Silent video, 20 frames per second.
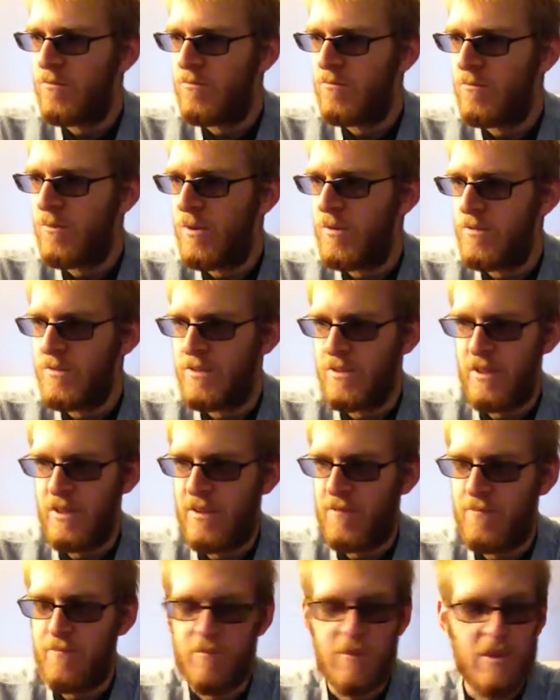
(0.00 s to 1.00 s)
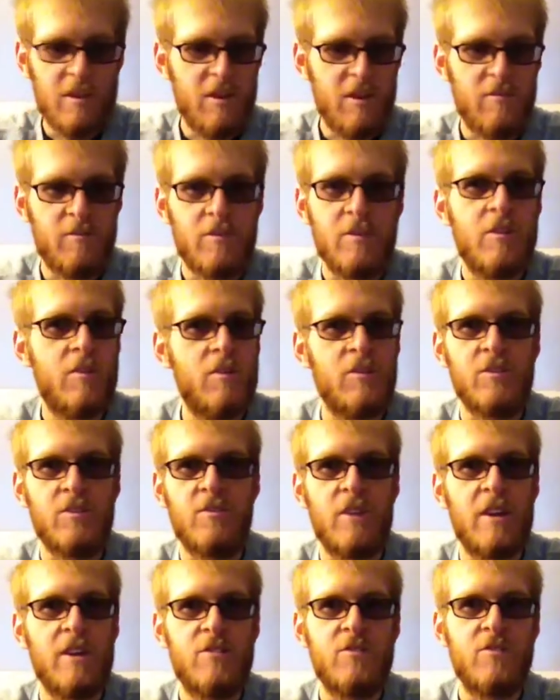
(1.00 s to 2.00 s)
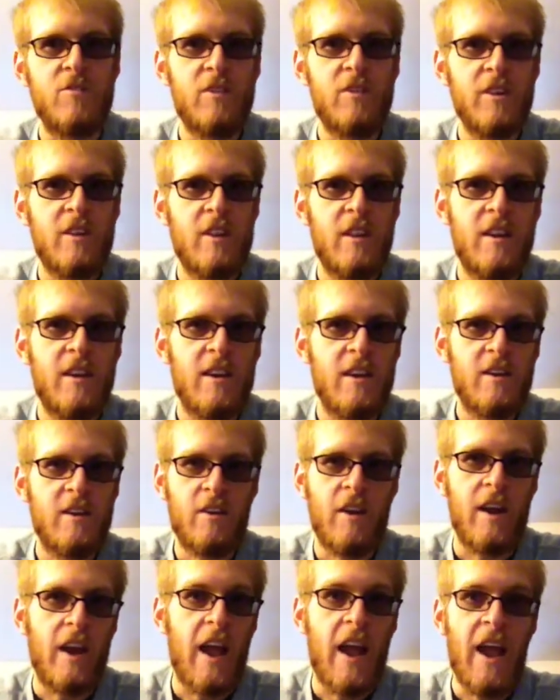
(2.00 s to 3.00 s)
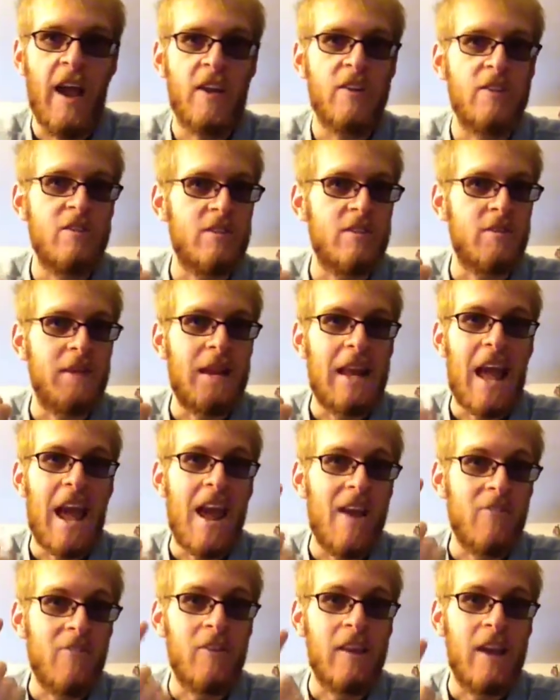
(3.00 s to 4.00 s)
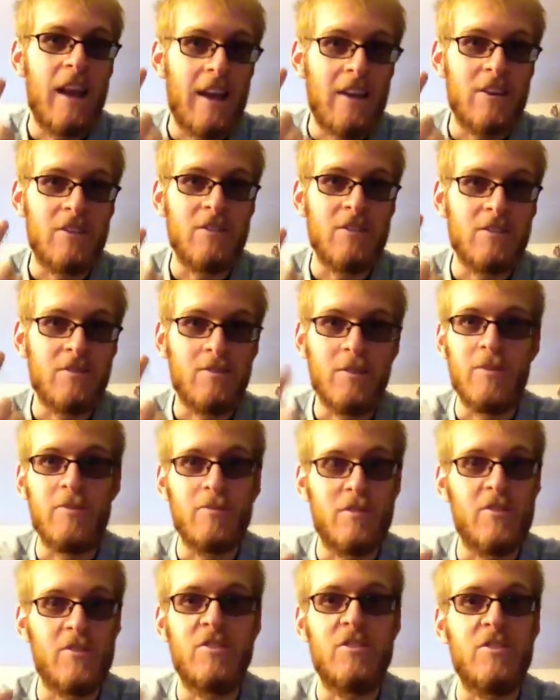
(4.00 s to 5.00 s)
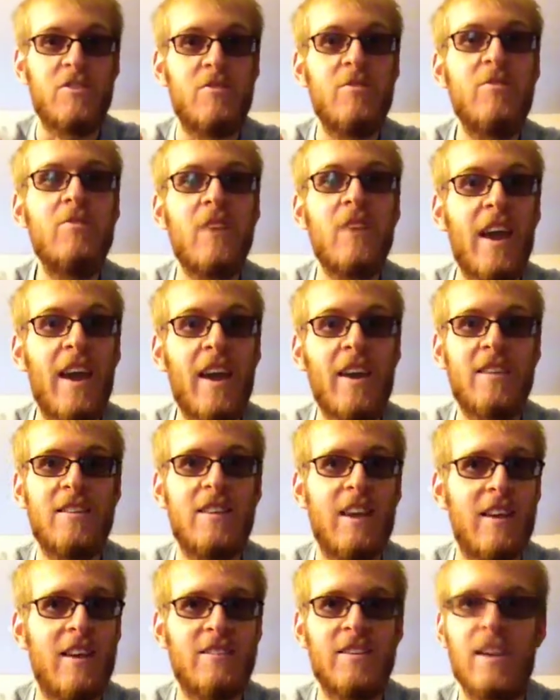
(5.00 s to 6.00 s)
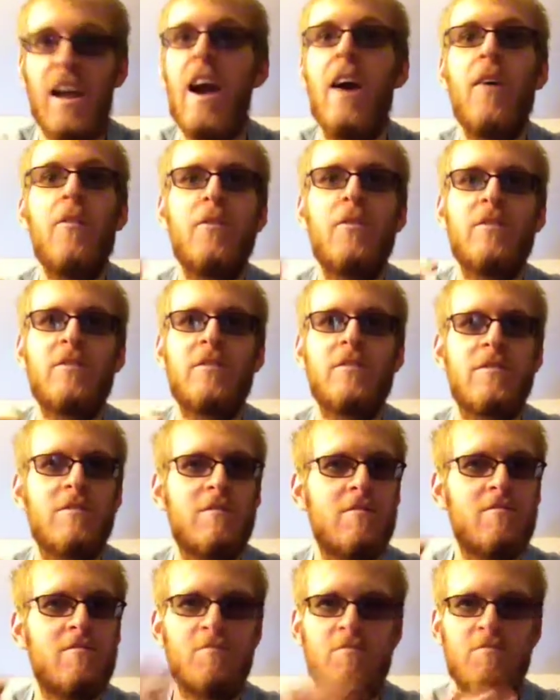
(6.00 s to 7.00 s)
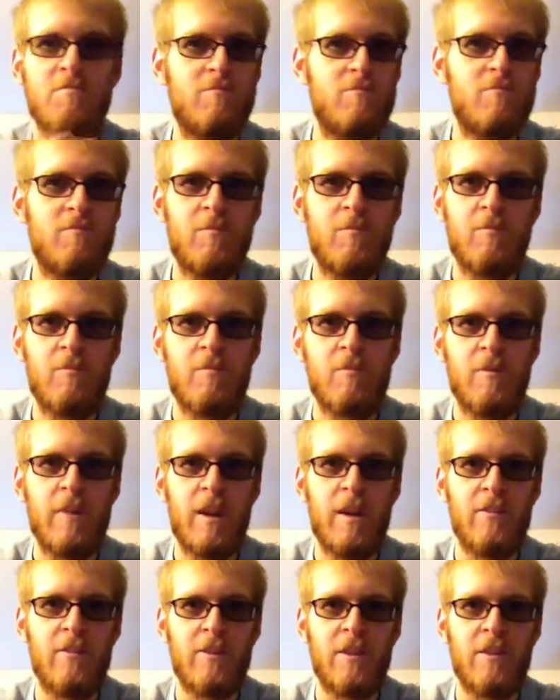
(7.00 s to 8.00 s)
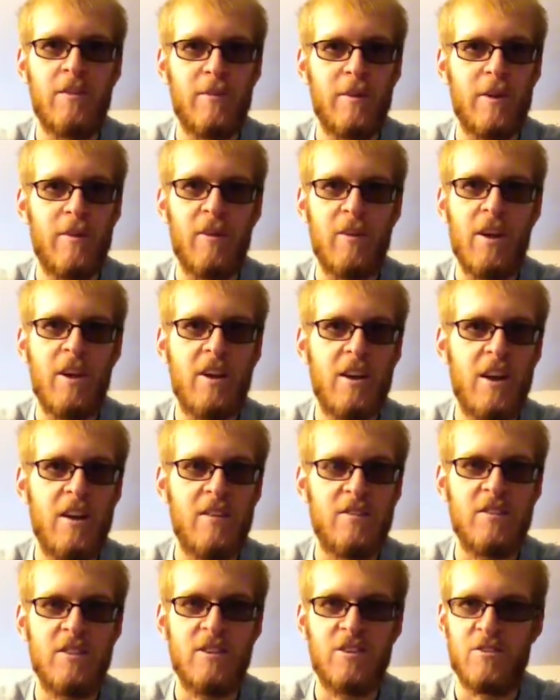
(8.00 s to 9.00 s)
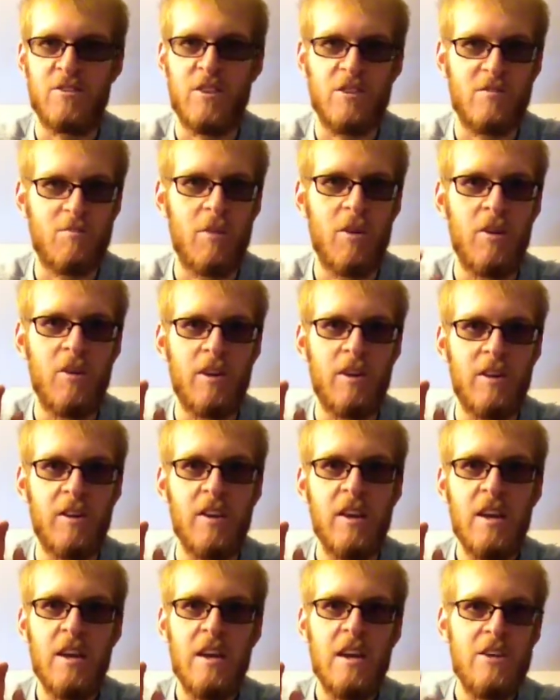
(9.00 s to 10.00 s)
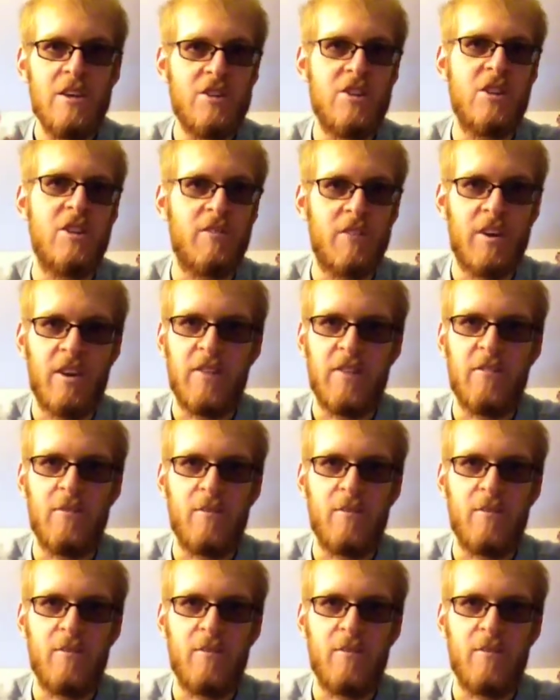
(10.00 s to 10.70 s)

course, great storyline, great actors. I mean, every actor in this movie was just fantastic. I was great with everybody. Ryan Gosling, Josh Brolin, Giovanni